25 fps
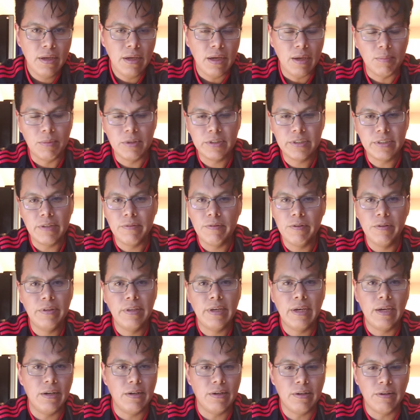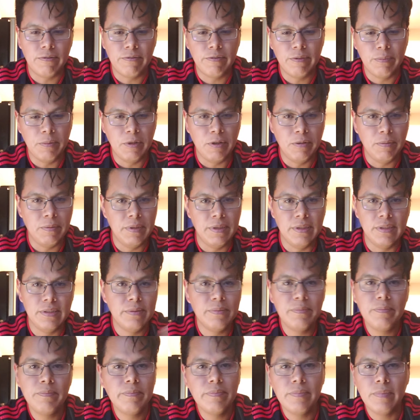Most of you that are familiar with this
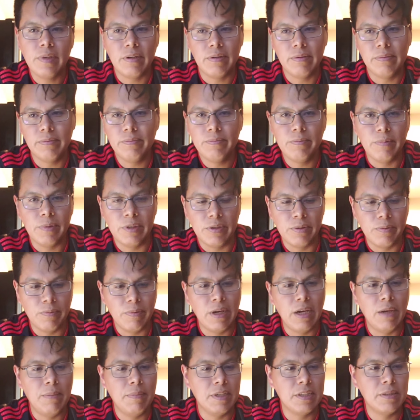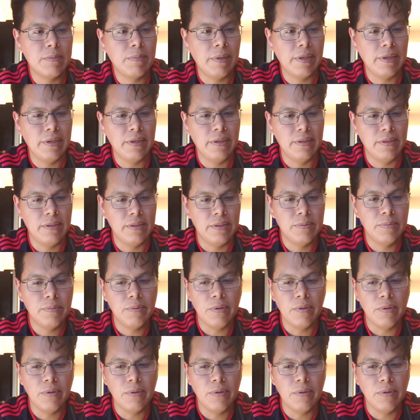are wondering why I'm explaining this.